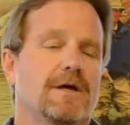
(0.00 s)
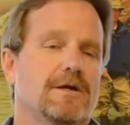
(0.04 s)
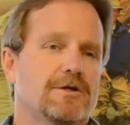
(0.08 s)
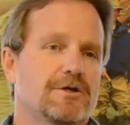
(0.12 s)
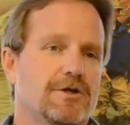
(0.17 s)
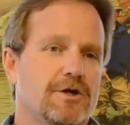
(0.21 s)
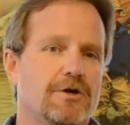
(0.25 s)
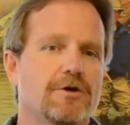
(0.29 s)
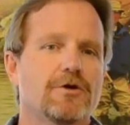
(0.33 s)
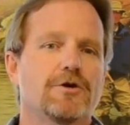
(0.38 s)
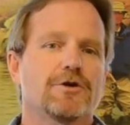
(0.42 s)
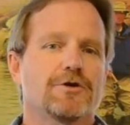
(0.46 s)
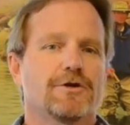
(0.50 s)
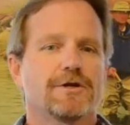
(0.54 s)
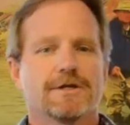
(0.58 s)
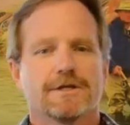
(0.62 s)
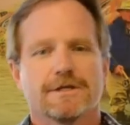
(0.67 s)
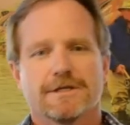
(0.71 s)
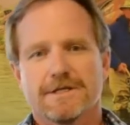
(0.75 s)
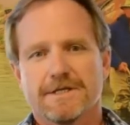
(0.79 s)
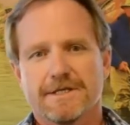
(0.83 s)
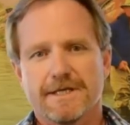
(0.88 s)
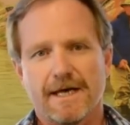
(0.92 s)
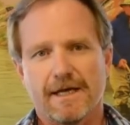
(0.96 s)
Two, you
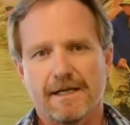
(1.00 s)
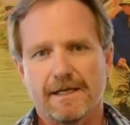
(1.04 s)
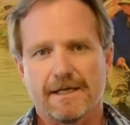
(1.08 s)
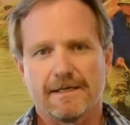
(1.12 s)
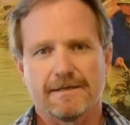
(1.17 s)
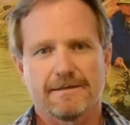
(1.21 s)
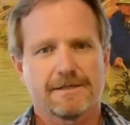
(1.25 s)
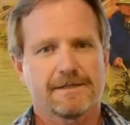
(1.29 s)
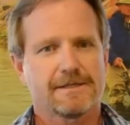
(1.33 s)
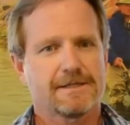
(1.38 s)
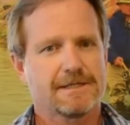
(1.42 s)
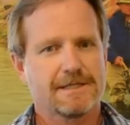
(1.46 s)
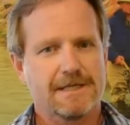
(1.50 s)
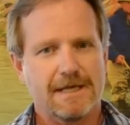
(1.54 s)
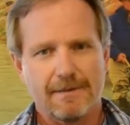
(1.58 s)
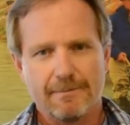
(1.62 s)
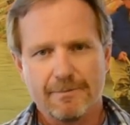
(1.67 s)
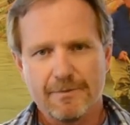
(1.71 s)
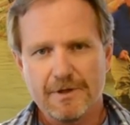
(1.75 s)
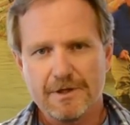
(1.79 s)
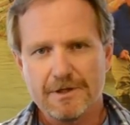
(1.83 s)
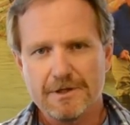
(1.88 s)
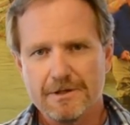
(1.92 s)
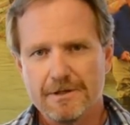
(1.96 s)
didn't sell it.
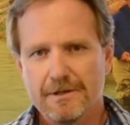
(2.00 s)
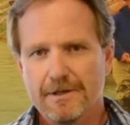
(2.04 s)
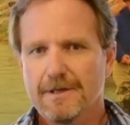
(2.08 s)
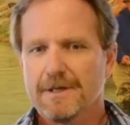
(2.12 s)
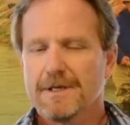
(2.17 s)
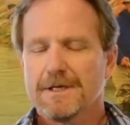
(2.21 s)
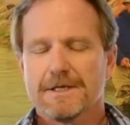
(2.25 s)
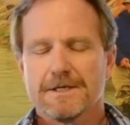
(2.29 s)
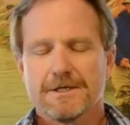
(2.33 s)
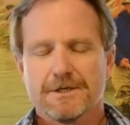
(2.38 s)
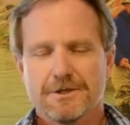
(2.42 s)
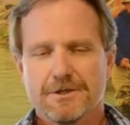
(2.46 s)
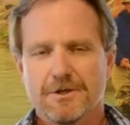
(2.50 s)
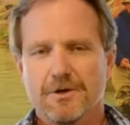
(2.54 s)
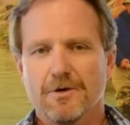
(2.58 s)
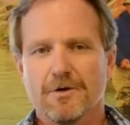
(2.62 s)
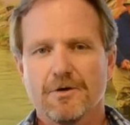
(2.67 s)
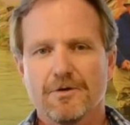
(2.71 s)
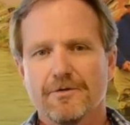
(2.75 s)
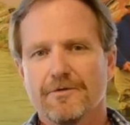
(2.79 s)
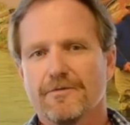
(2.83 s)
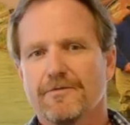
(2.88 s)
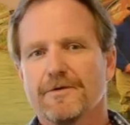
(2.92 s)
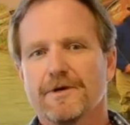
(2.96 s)
Something
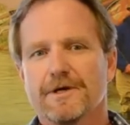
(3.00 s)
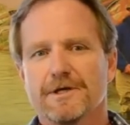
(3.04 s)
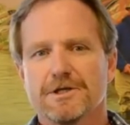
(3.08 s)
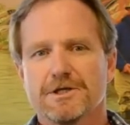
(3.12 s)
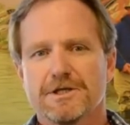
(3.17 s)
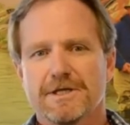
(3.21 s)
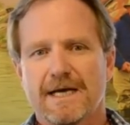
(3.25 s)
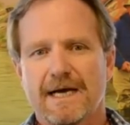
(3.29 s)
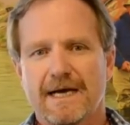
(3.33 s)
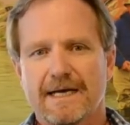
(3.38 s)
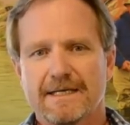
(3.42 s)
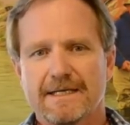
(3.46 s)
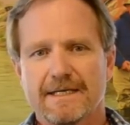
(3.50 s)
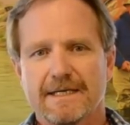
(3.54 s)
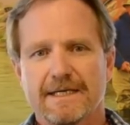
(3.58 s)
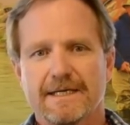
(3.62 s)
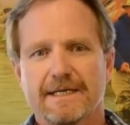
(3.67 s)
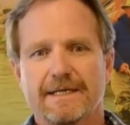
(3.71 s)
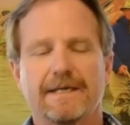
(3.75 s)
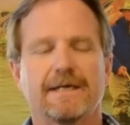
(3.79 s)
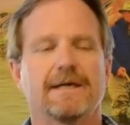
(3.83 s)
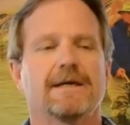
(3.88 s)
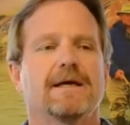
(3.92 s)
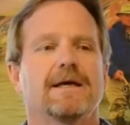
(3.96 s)
told the fish not to
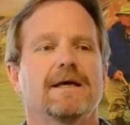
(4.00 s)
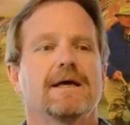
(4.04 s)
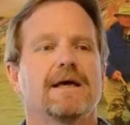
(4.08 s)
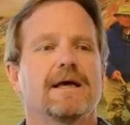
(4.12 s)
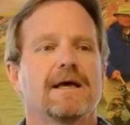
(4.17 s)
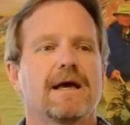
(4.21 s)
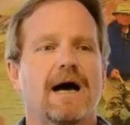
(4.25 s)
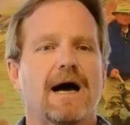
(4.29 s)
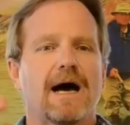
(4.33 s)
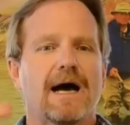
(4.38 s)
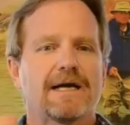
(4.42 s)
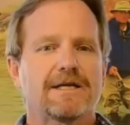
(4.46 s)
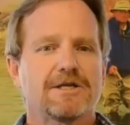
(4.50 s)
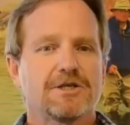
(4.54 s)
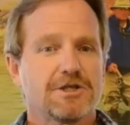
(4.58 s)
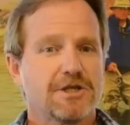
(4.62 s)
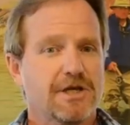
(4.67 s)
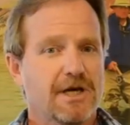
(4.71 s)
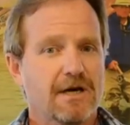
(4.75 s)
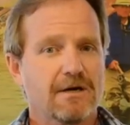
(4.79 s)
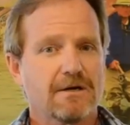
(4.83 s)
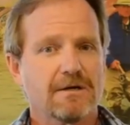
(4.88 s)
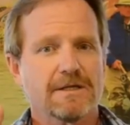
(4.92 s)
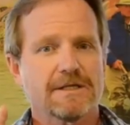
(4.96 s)
eat it. I
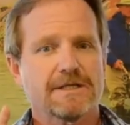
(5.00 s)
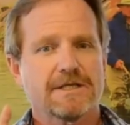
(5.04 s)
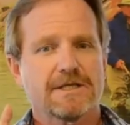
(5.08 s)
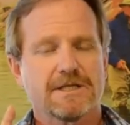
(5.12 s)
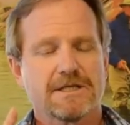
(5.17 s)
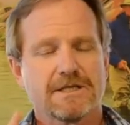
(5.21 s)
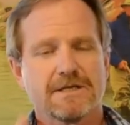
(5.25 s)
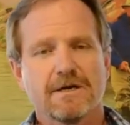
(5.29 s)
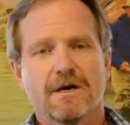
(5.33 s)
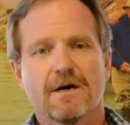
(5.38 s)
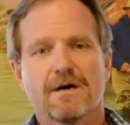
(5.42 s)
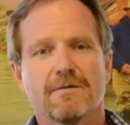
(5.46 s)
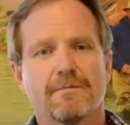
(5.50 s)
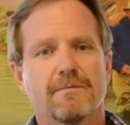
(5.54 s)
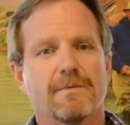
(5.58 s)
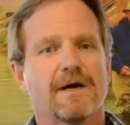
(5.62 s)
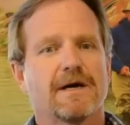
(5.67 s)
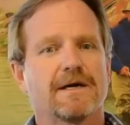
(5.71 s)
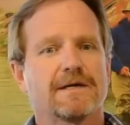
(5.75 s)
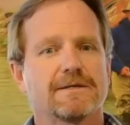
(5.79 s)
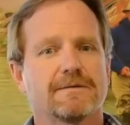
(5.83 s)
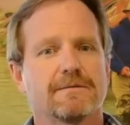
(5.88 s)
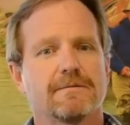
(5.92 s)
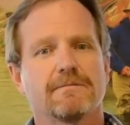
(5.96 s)
generally start
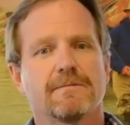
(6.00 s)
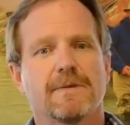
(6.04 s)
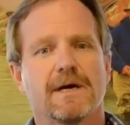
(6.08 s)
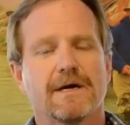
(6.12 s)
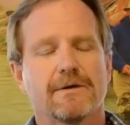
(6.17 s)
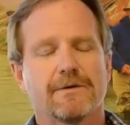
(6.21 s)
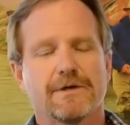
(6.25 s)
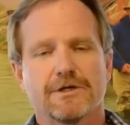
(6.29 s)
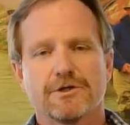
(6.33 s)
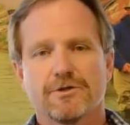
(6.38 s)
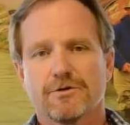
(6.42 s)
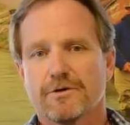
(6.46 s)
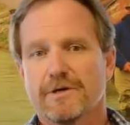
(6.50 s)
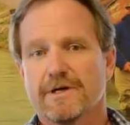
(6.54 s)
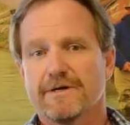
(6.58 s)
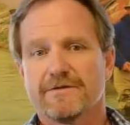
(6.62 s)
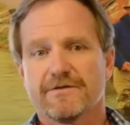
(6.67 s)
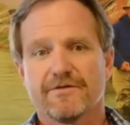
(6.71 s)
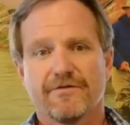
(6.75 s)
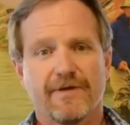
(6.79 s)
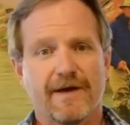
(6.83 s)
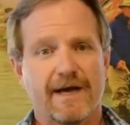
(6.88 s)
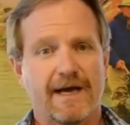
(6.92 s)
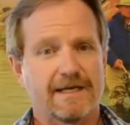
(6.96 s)
my retrieves
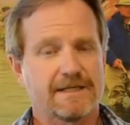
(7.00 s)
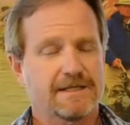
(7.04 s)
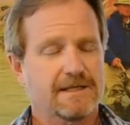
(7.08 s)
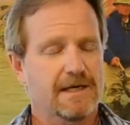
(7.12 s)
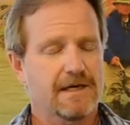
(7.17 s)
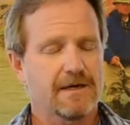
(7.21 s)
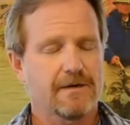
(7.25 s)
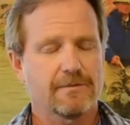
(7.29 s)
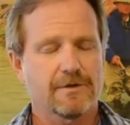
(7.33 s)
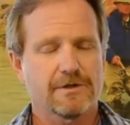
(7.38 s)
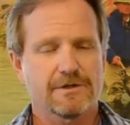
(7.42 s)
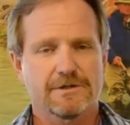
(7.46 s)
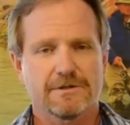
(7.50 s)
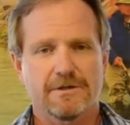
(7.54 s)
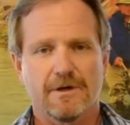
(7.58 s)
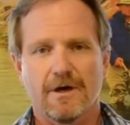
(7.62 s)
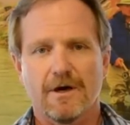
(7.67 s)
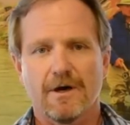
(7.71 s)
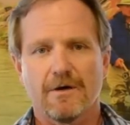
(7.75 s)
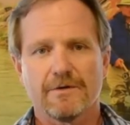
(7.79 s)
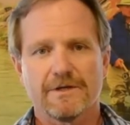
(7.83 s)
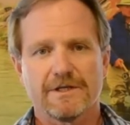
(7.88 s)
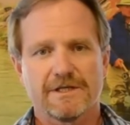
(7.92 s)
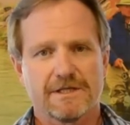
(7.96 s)
fast. I almost
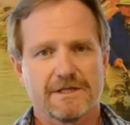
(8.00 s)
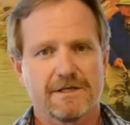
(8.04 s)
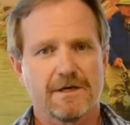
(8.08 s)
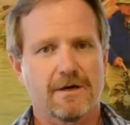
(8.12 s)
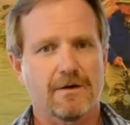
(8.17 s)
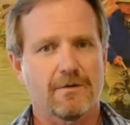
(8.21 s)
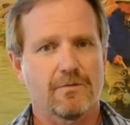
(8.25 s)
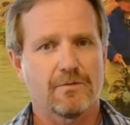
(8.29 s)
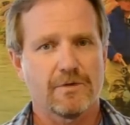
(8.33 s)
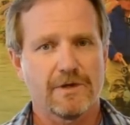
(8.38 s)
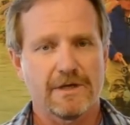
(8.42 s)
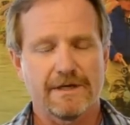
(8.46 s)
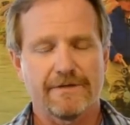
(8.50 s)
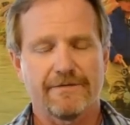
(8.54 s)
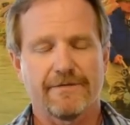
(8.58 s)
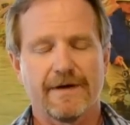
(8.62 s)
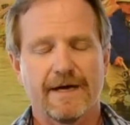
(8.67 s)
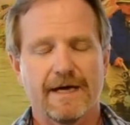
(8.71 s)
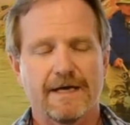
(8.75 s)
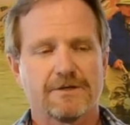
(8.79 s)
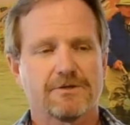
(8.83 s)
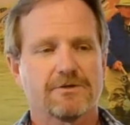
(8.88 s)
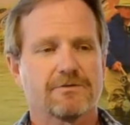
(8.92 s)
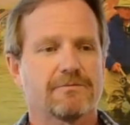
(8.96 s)
always start really
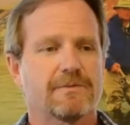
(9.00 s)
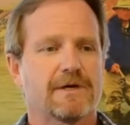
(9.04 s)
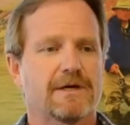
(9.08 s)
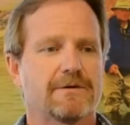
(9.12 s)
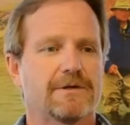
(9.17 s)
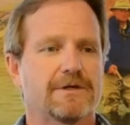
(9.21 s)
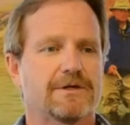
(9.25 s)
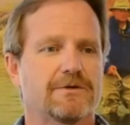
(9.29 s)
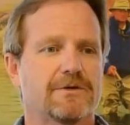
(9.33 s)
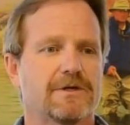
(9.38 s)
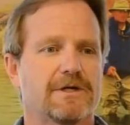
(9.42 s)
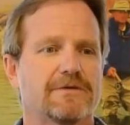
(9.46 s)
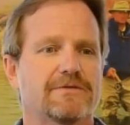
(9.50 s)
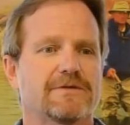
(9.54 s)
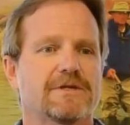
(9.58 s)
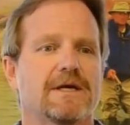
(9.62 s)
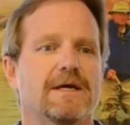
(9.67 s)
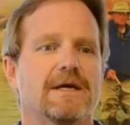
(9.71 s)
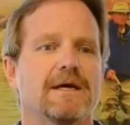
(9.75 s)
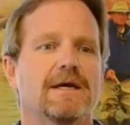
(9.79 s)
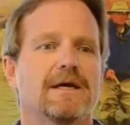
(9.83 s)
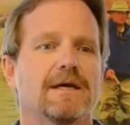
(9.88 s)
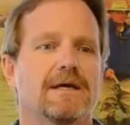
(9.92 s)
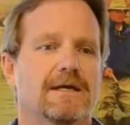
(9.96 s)
fast with my retrieves
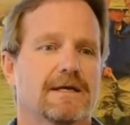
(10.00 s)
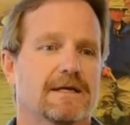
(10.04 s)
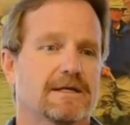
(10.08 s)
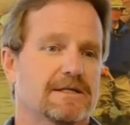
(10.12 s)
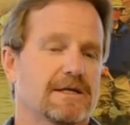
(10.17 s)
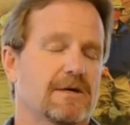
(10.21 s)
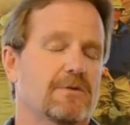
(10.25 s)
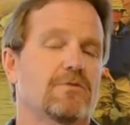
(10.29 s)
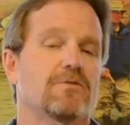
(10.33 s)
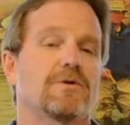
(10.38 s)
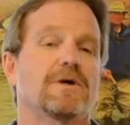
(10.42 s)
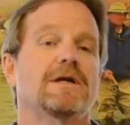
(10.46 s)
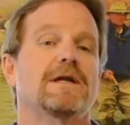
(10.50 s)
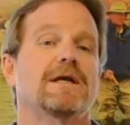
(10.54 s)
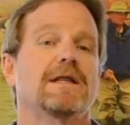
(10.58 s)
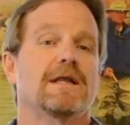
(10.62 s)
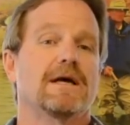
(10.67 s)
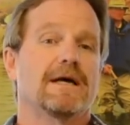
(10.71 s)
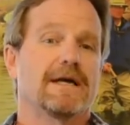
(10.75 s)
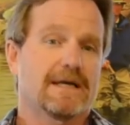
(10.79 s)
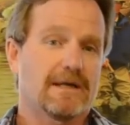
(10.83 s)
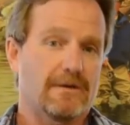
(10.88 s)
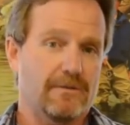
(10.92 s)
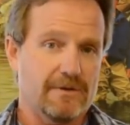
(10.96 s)
because I really
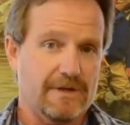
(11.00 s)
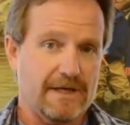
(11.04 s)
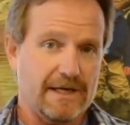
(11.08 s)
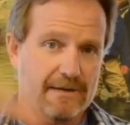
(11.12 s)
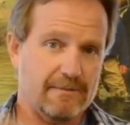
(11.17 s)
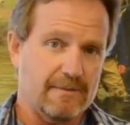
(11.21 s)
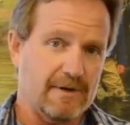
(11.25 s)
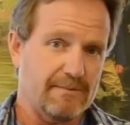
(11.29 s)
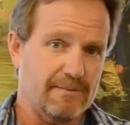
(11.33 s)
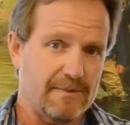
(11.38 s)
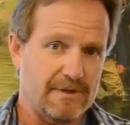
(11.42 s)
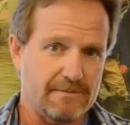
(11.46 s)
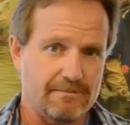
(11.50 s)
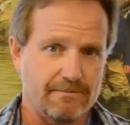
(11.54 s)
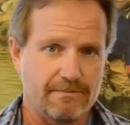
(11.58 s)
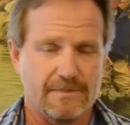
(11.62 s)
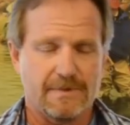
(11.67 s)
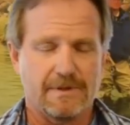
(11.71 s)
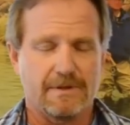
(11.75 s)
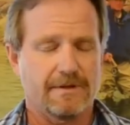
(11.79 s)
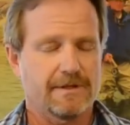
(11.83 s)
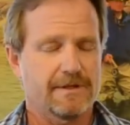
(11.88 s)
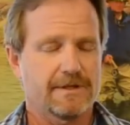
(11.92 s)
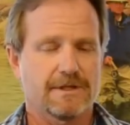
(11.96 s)
like it when they come up and,
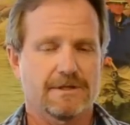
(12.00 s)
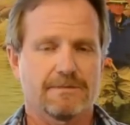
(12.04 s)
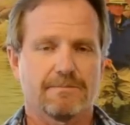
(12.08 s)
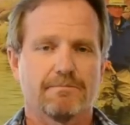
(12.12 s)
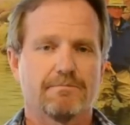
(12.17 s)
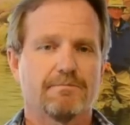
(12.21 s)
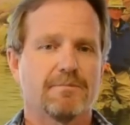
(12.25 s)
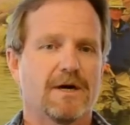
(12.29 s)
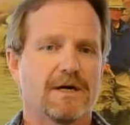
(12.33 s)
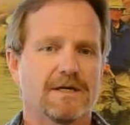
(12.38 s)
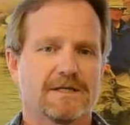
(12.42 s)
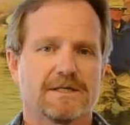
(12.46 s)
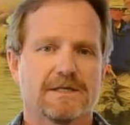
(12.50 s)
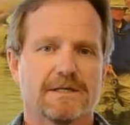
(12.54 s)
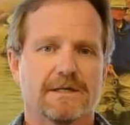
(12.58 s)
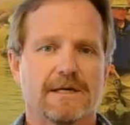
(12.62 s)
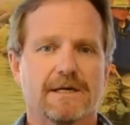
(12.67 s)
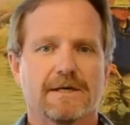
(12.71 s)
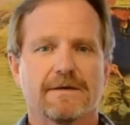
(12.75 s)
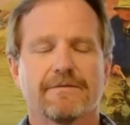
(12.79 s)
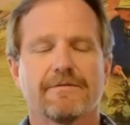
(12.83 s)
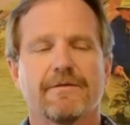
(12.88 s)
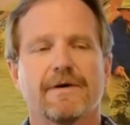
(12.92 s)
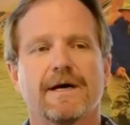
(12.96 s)
you know, they just bust it
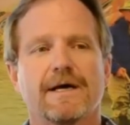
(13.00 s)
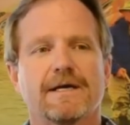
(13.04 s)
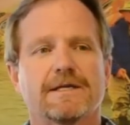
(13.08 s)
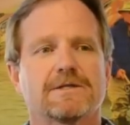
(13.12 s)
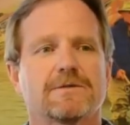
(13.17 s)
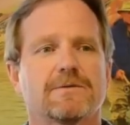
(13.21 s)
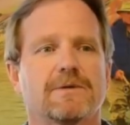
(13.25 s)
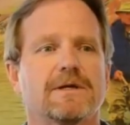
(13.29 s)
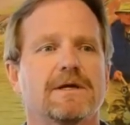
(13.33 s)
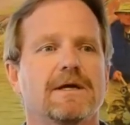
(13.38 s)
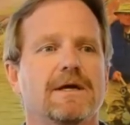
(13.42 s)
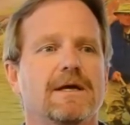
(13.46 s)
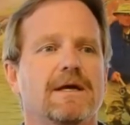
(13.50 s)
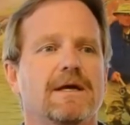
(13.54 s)
on a fast one.